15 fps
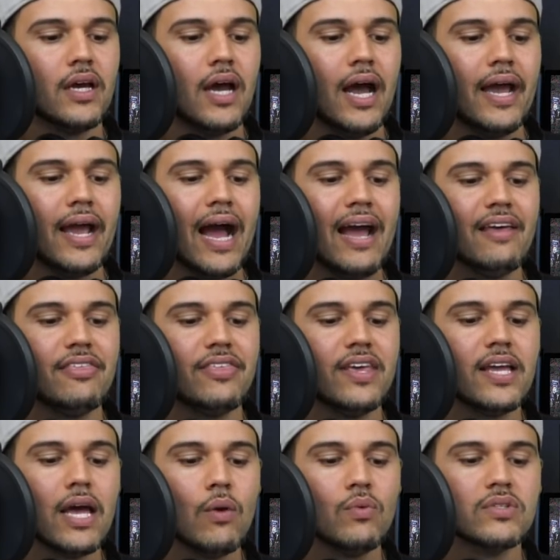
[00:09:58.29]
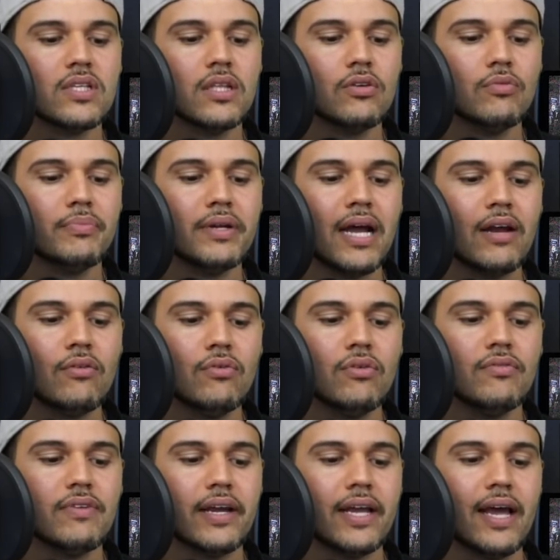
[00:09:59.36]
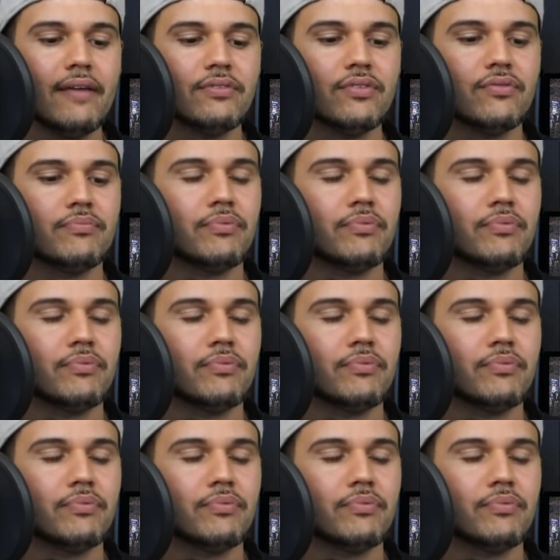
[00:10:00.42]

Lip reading: I think I was a little bit, I don't know if I have to